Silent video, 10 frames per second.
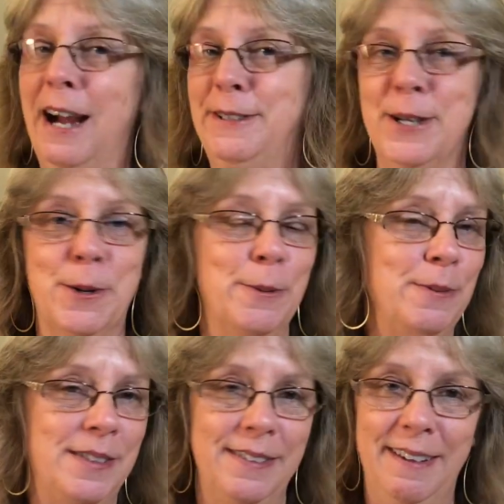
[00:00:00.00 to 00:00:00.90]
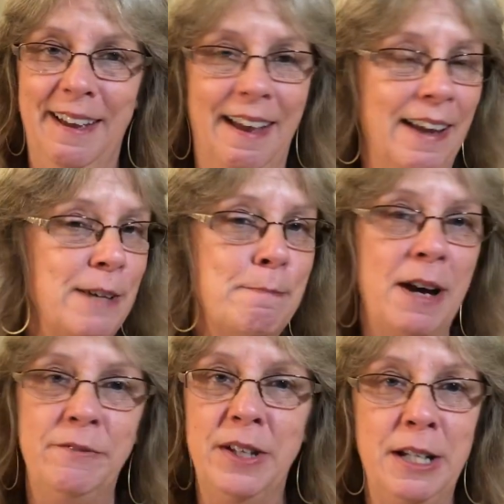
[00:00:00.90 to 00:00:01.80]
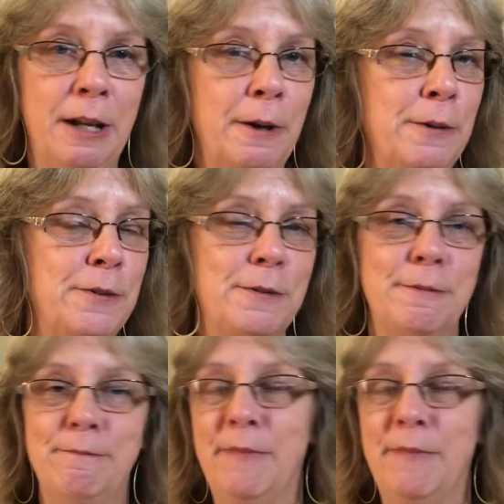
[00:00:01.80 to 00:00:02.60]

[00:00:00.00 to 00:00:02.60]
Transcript: I don't edit my videos.